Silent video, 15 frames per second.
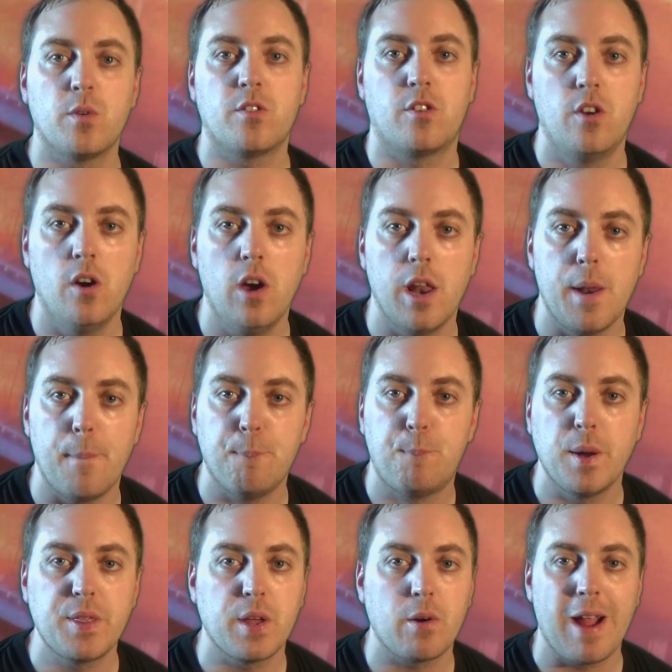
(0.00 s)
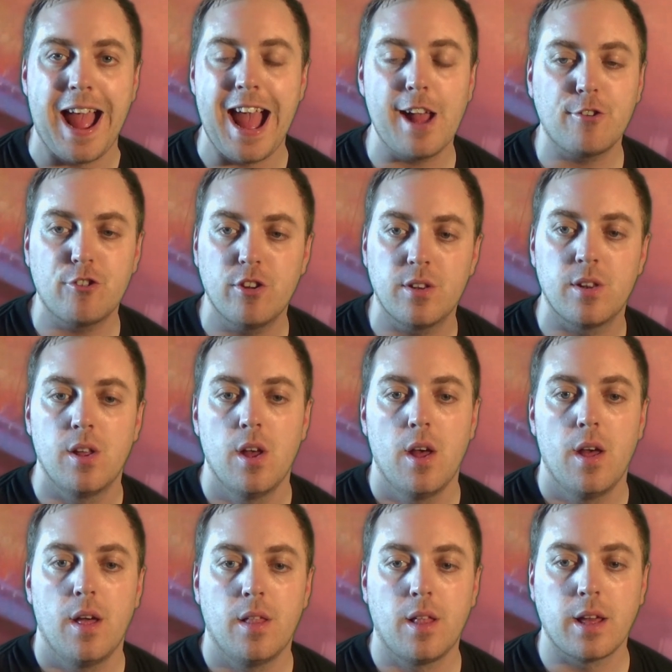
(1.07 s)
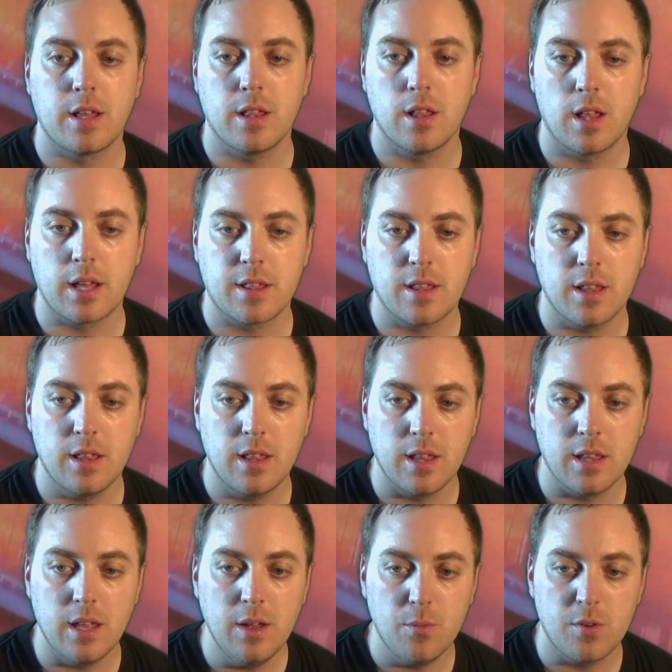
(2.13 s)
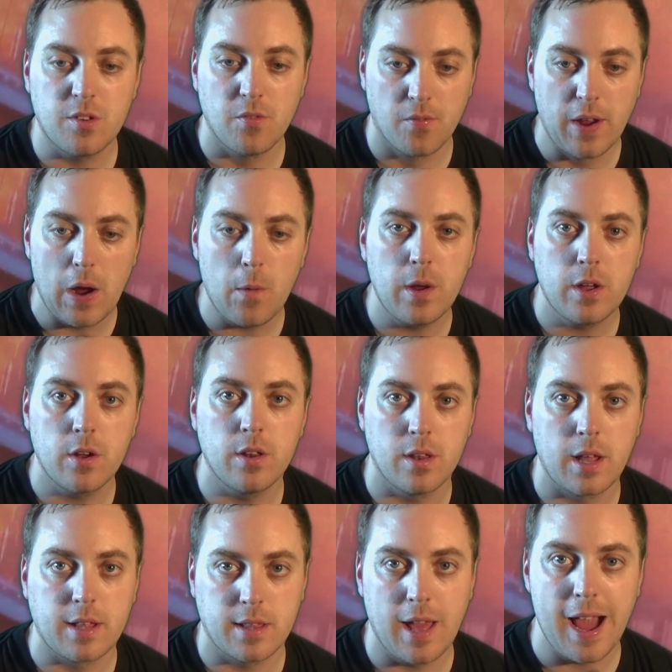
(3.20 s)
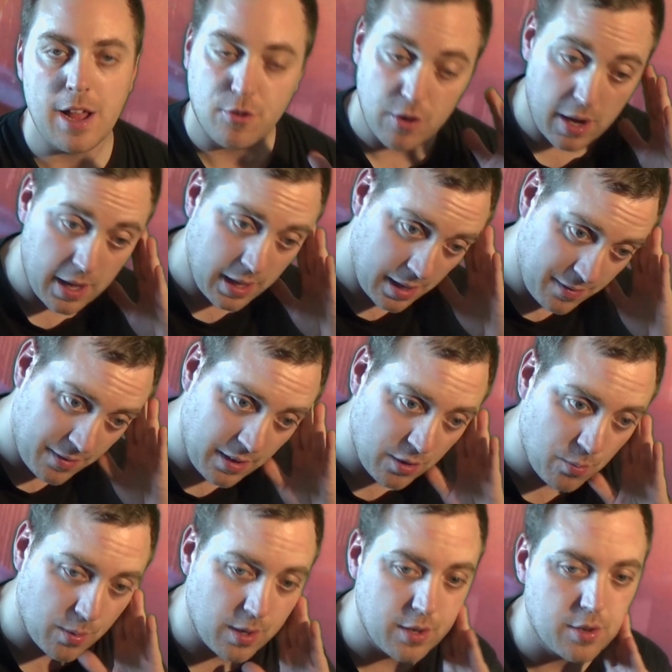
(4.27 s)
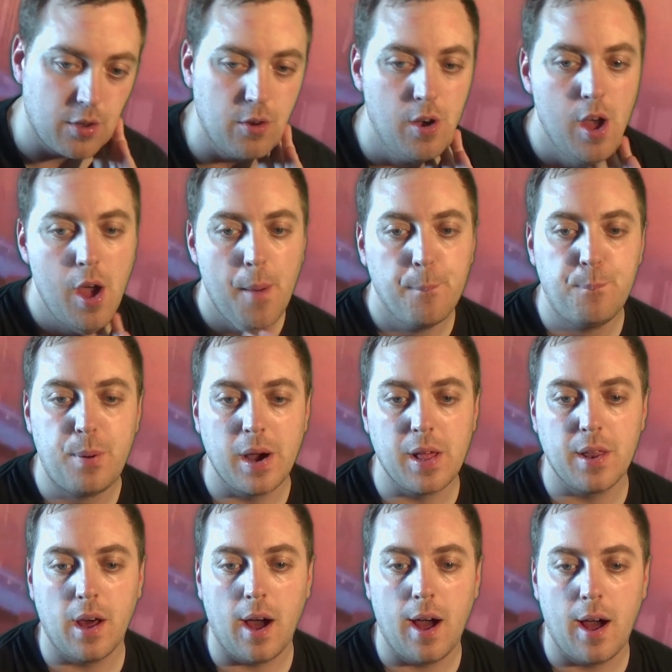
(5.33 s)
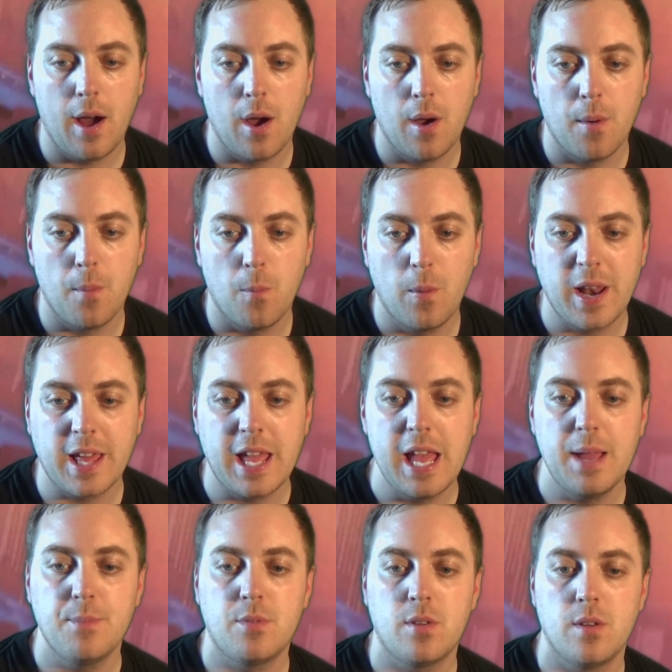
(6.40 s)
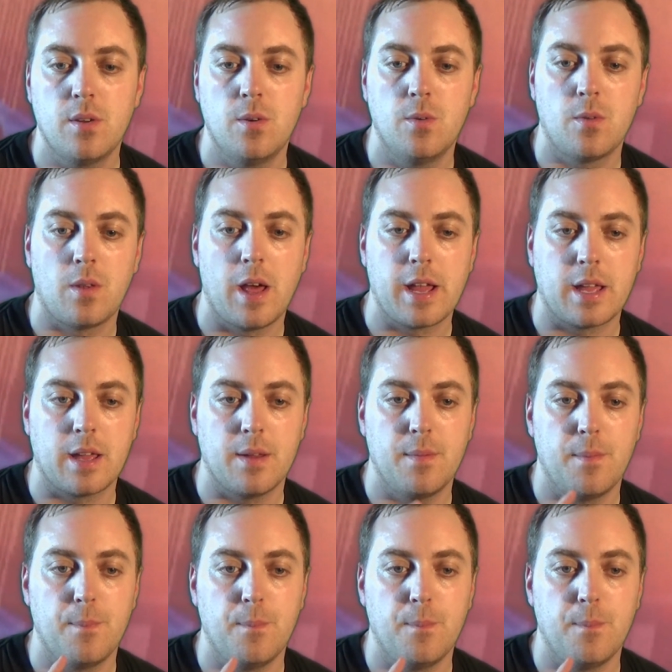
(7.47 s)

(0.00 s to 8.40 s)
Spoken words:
was good, but their action, like it was very good. Like, the action scenes were good, too. But when it came to, like,